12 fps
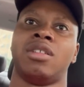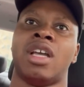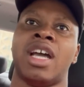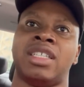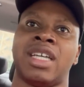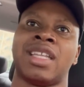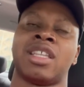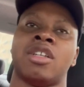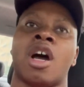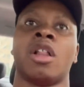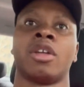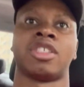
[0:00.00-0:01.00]
uh, to get the
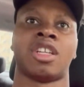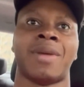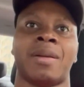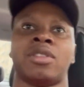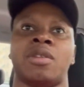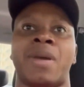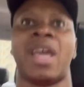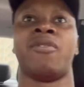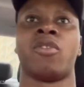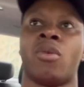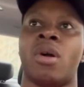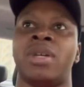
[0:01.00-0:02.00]
dollars to be able to pay
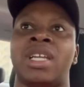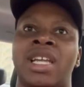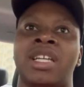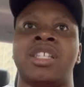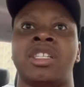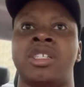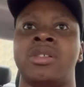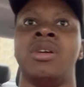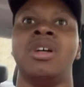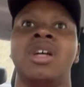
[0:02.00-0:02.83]
for what we needed to do,